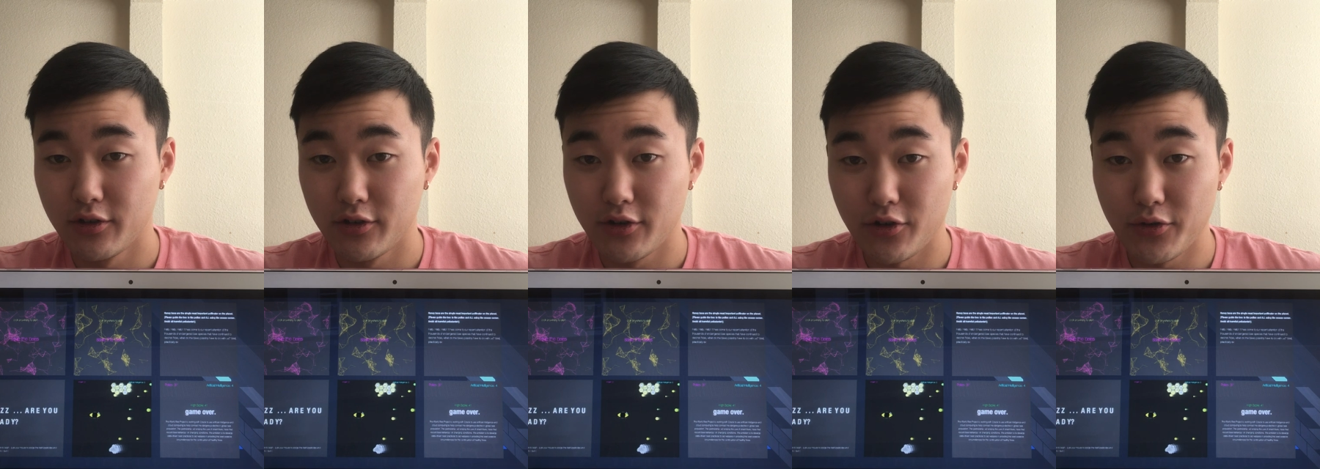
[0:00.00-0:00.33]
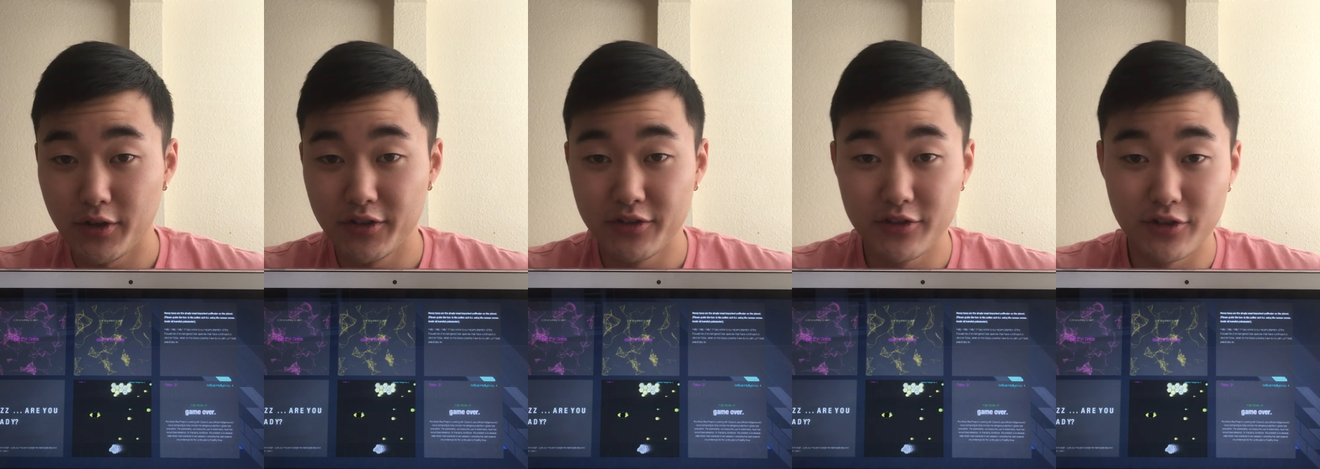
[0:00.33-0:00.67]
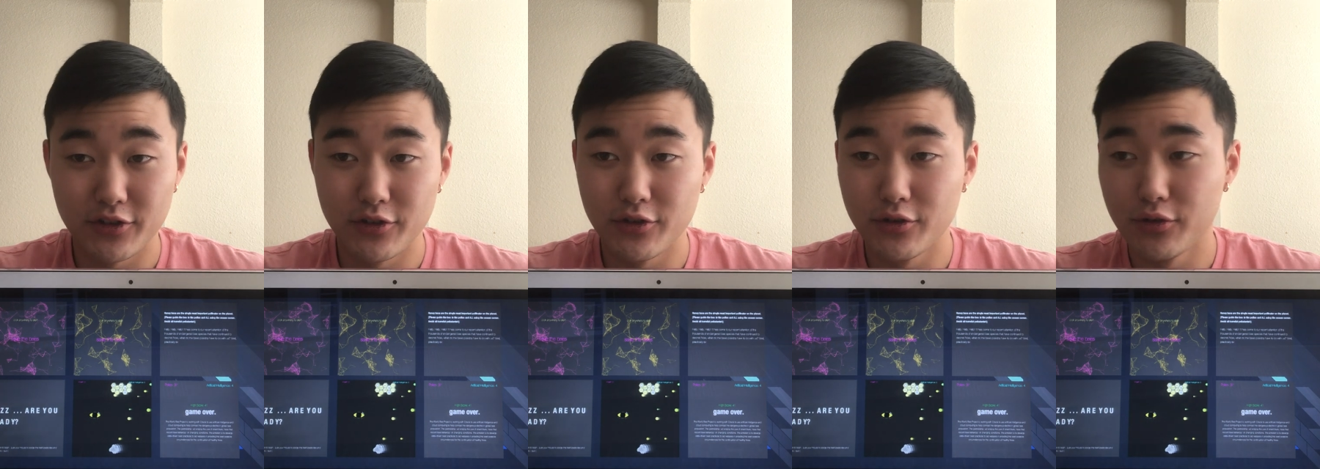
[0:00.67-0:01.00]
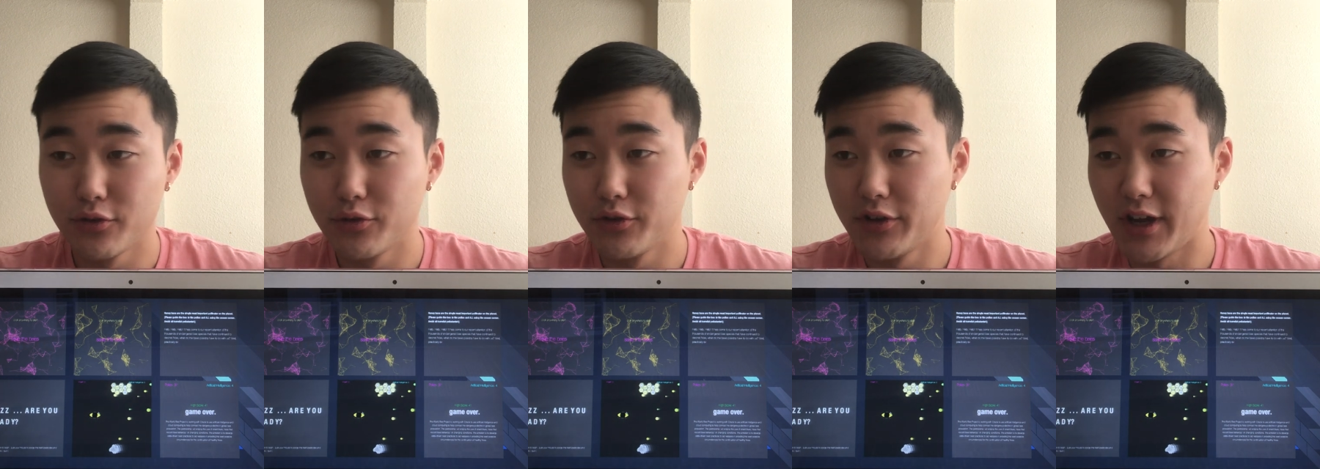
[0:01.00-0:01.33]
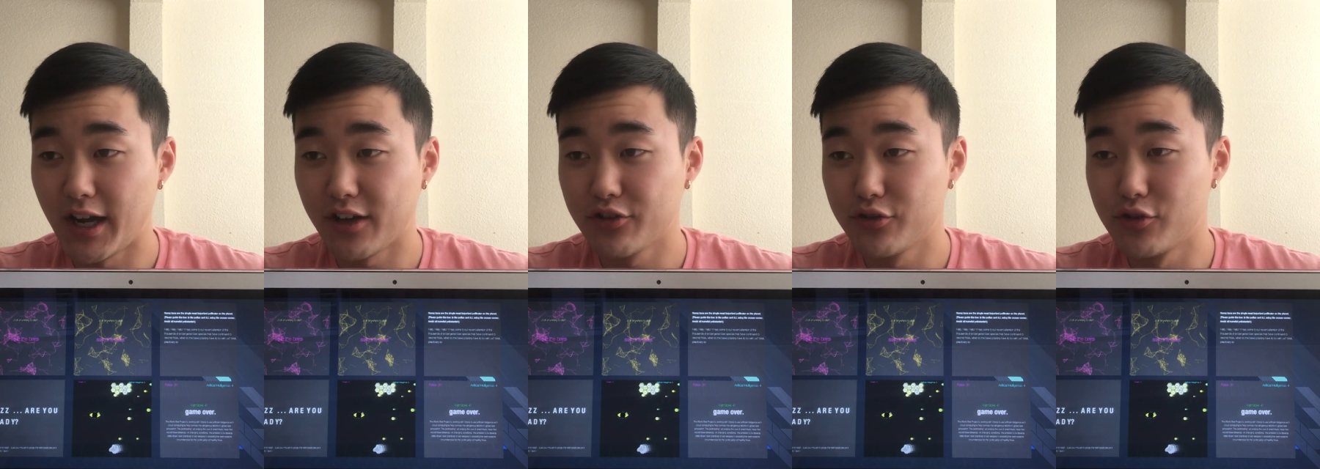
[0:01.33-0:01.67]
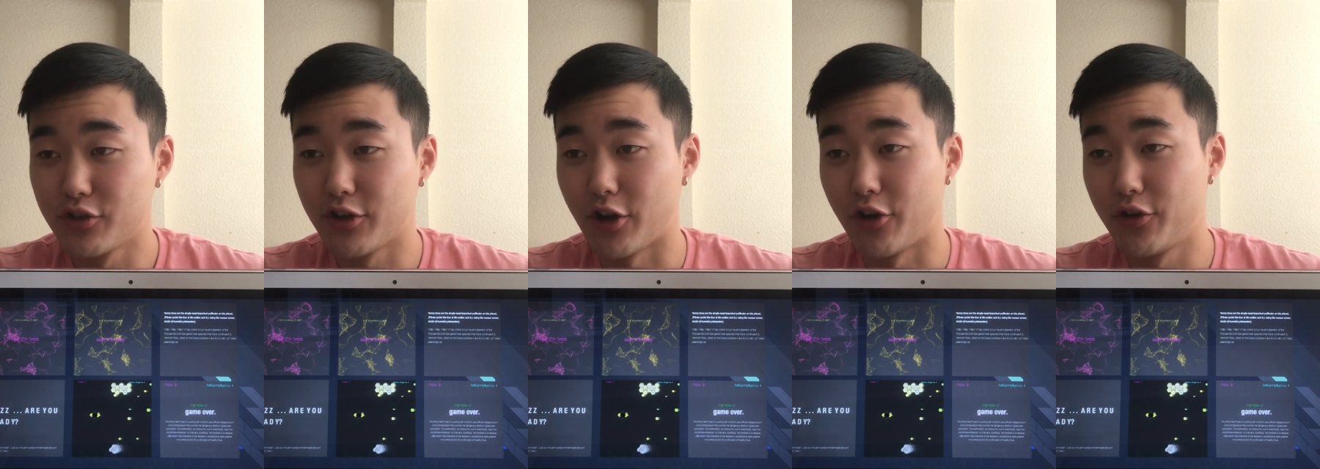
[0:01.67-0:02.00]
going to the
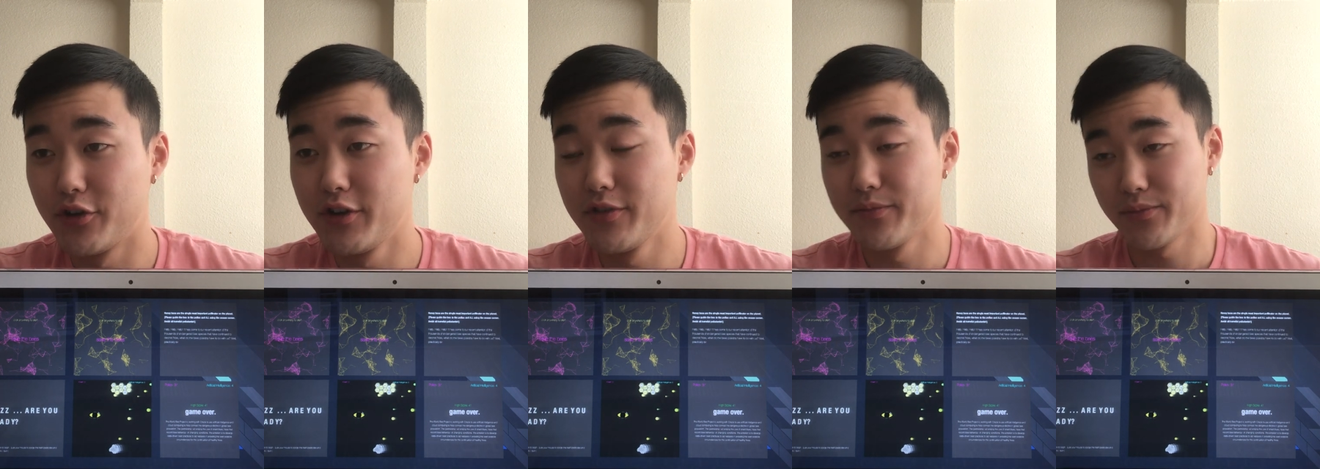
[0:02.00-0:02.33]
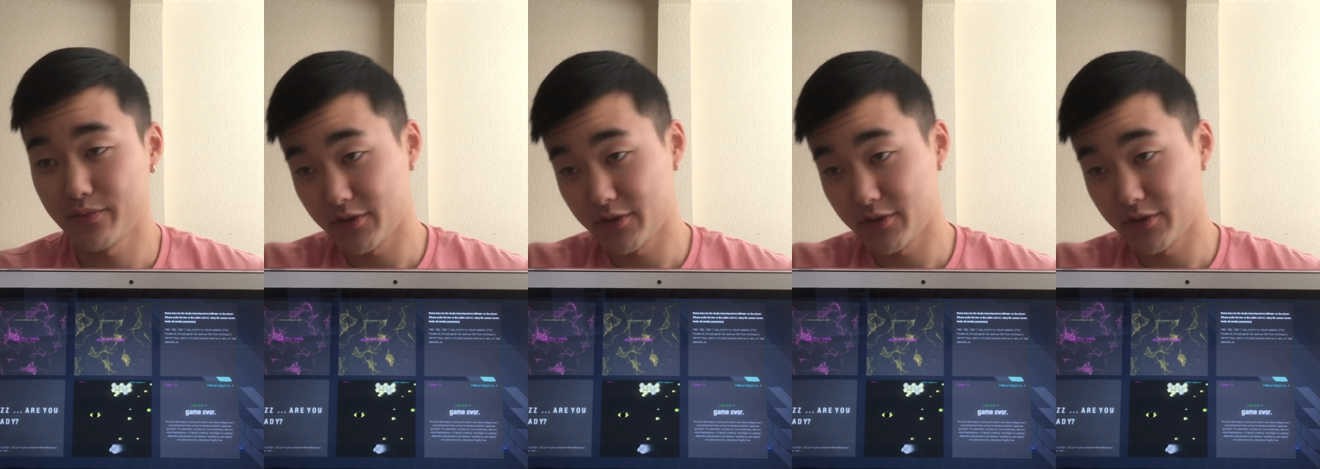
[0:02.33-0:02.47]
actual code,